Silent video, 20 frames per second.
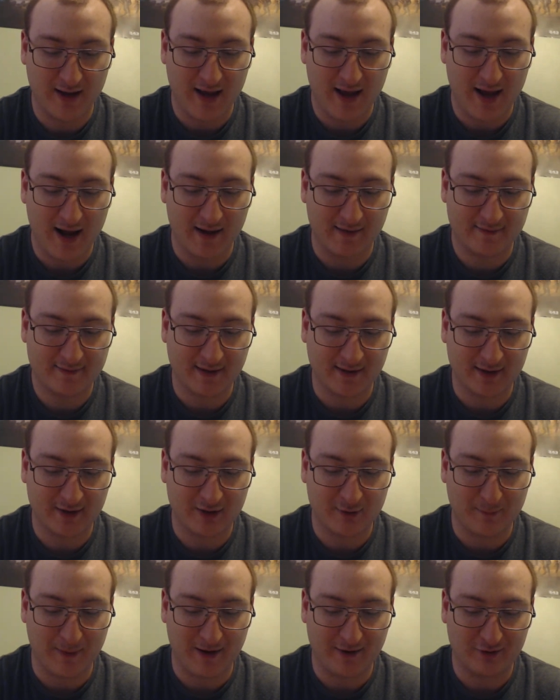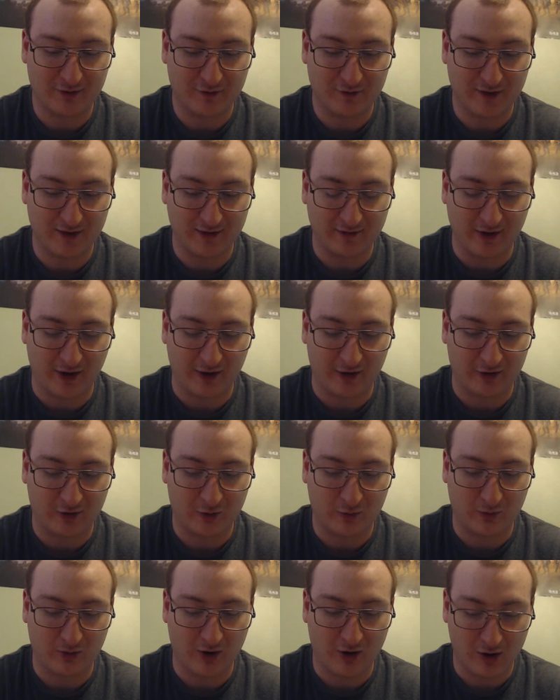and second commander of the entire
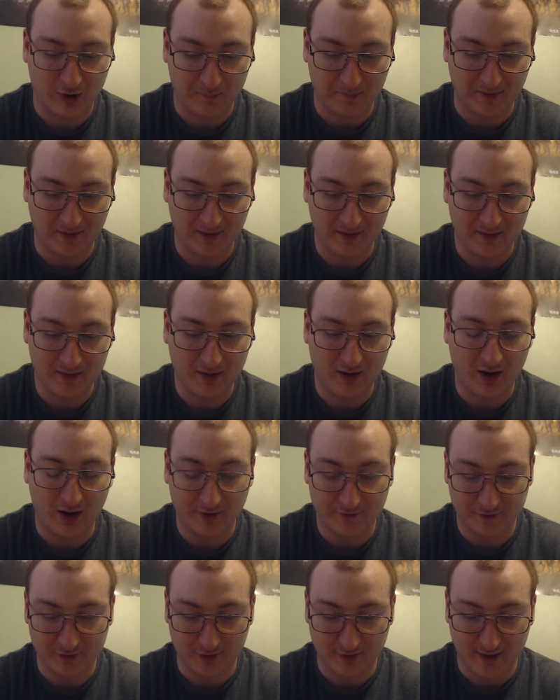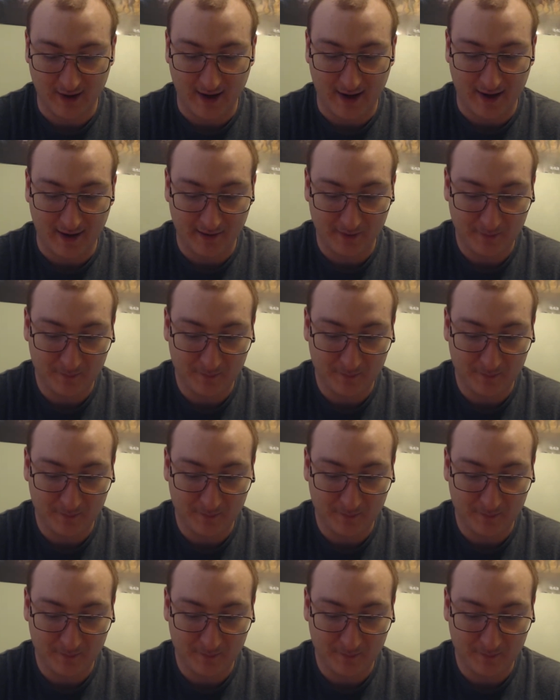Corps Army, under God.